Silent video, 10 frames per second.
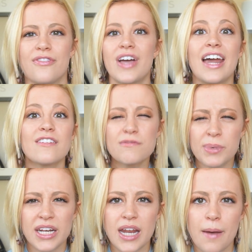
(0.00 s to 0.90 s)
I've kind of
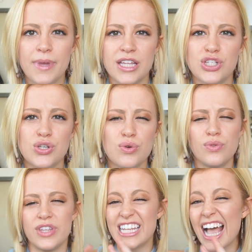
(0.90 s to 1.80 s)
split it up into
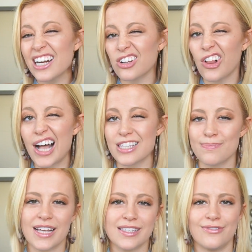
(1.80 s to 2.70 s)
the technical
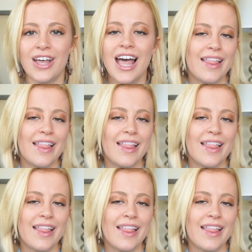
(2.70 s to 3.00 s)
aspects of